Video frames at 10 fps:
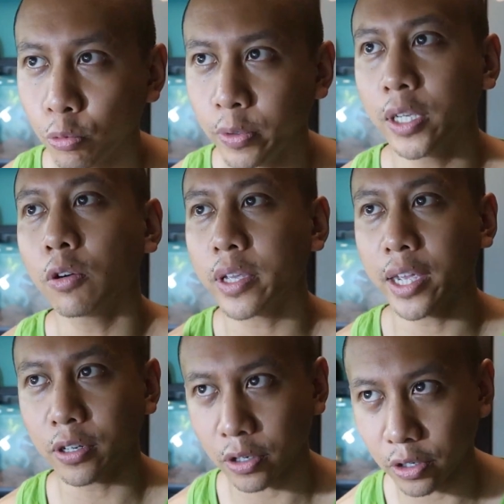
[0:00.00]

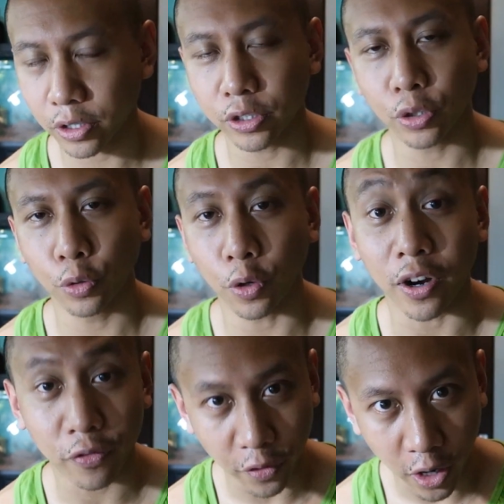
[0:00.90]
relocate her to
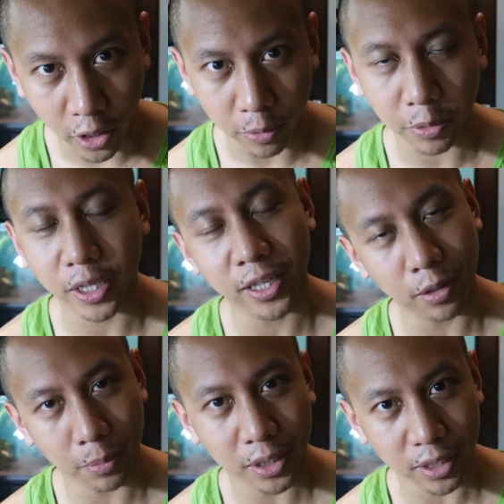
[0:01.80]
a farm in
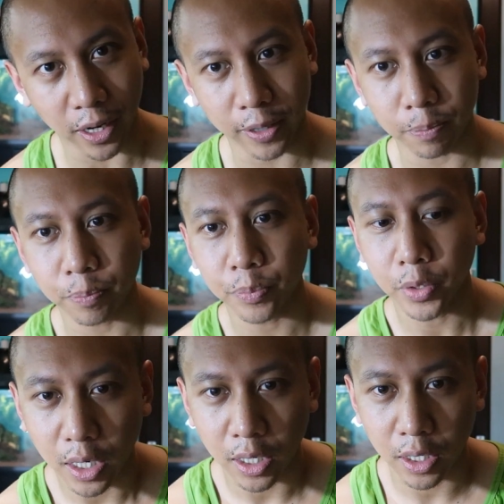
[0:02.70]
the meantime,
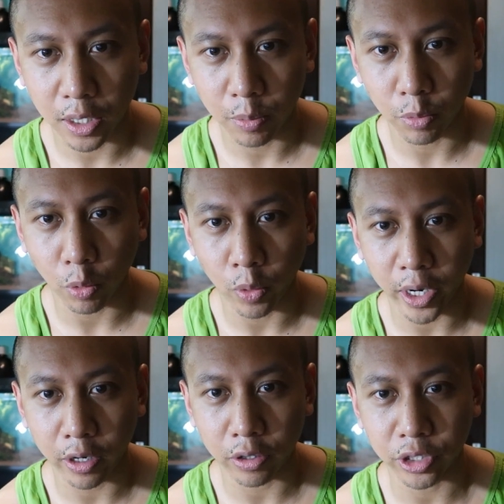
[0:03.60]

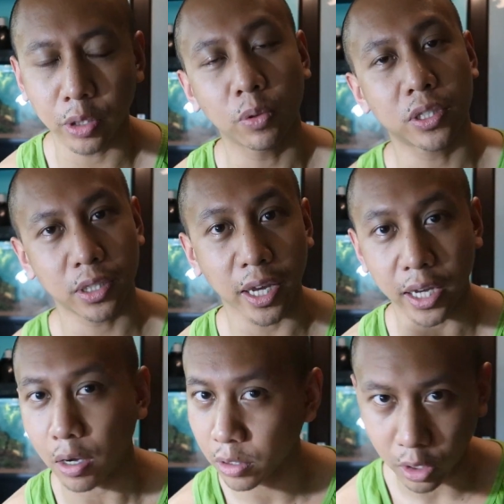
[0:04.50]
where she would
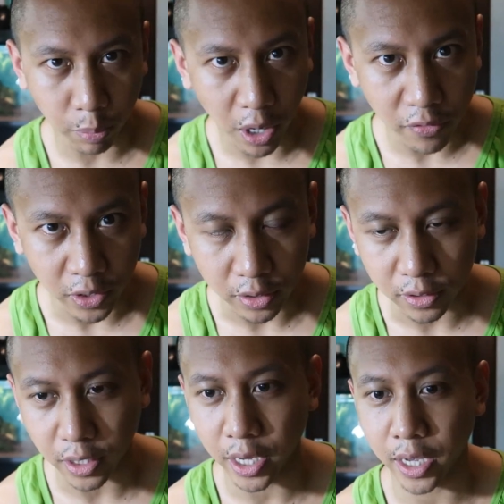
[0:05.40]
stay out in the
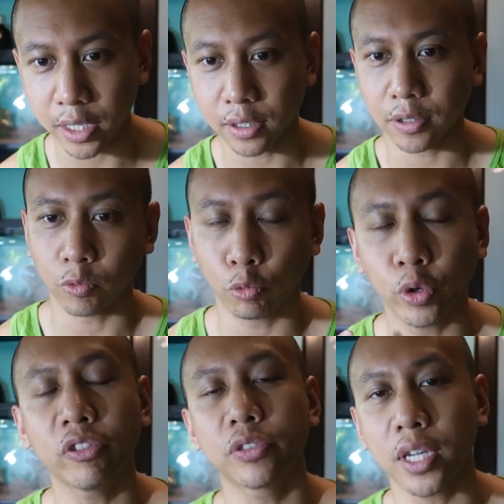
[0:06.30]
province. And
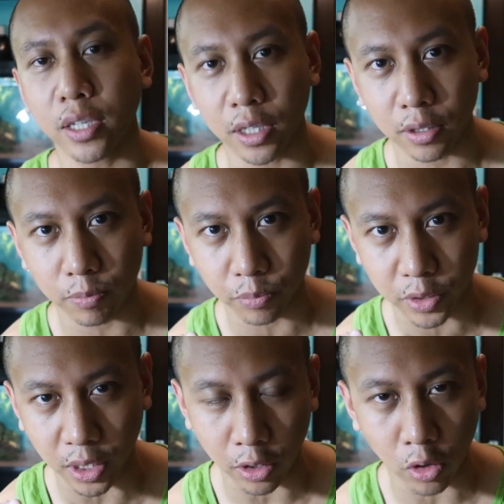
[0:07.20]
we've taken
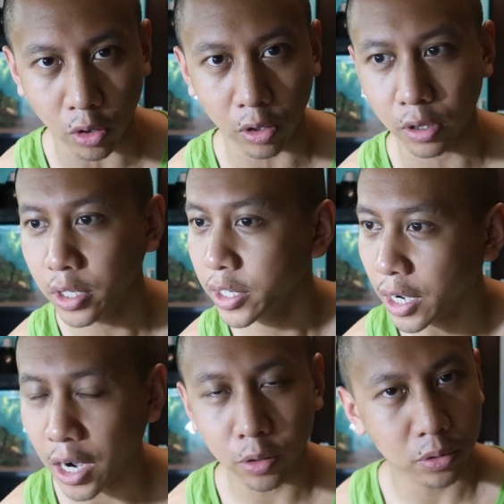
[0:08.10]
Sanggol
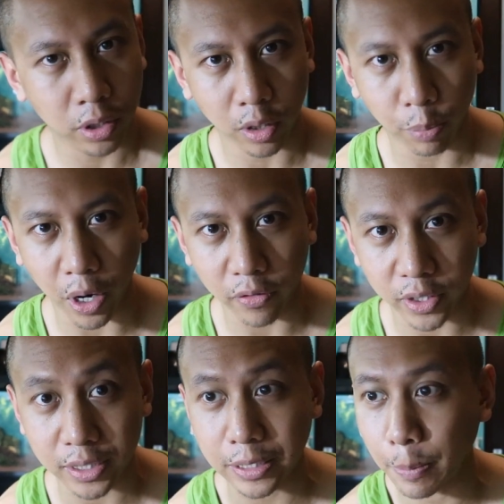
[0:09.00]
out to the
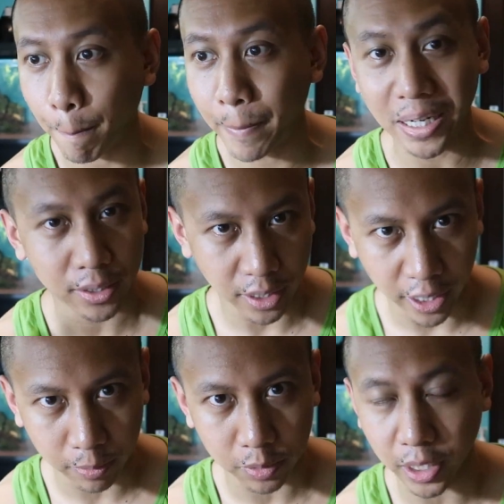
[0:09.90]
province many
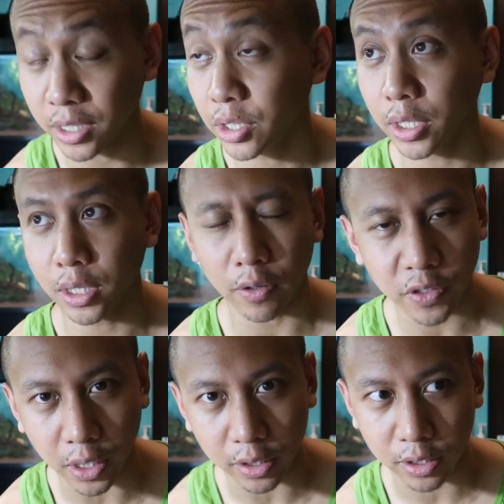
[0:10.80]
times, and she
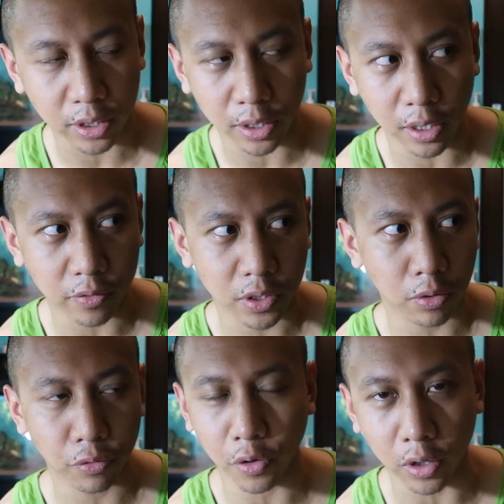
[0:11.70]
loves it. She loves
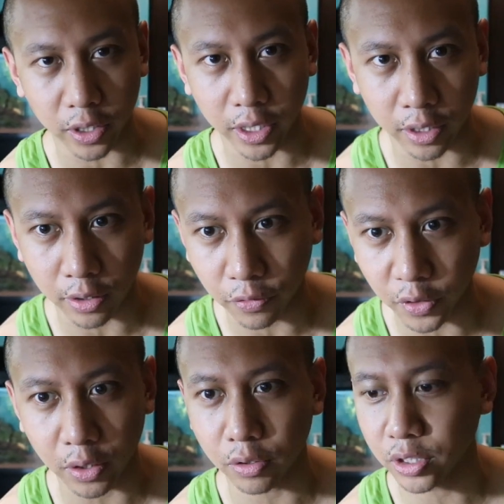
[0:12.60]
to frolic in the
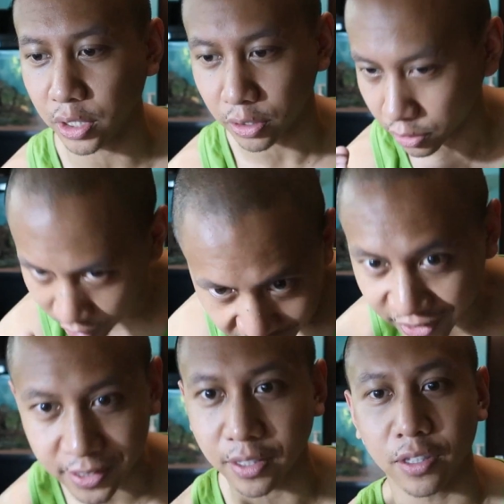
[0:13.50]
field, she
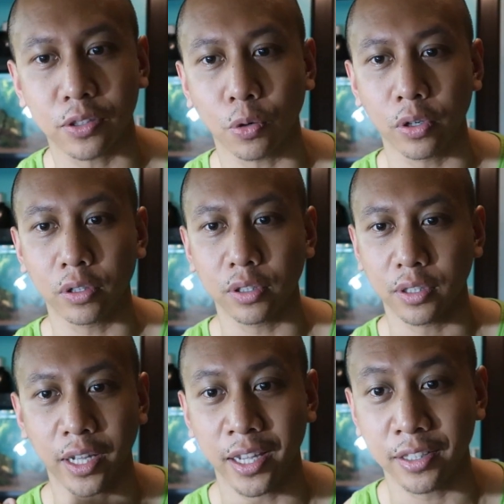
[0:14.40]
digs in the
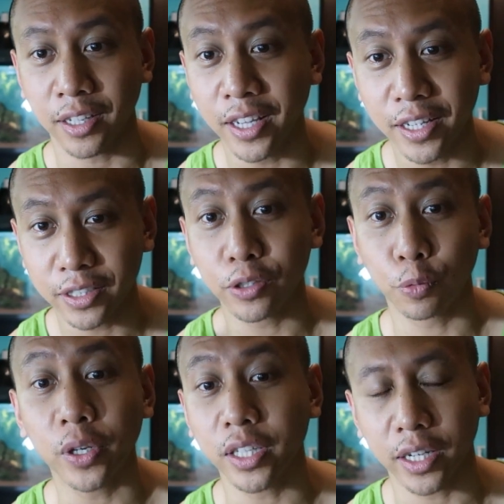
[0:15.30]
soil, and
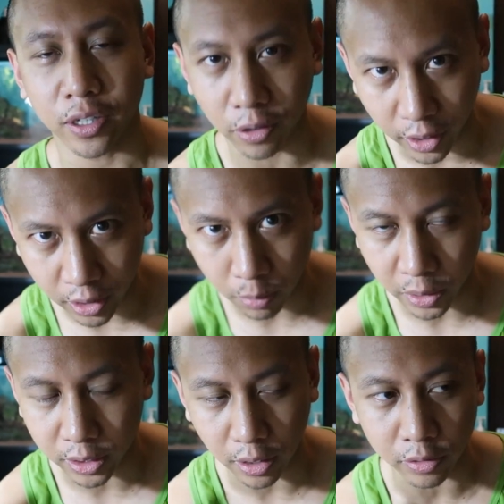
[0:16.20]
she's really in her
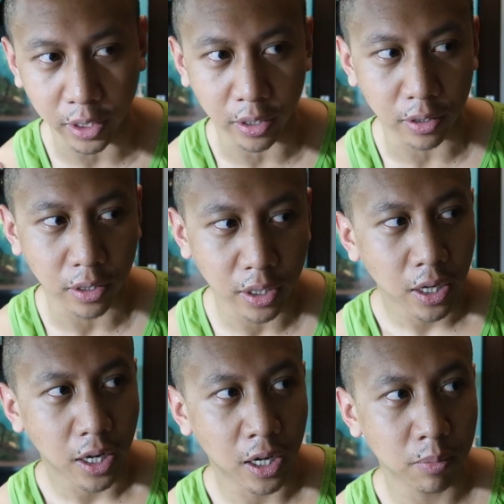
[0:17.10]
element out there.
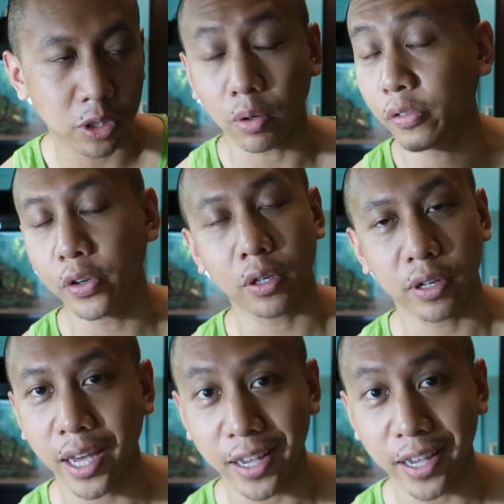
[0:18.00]
So I figured,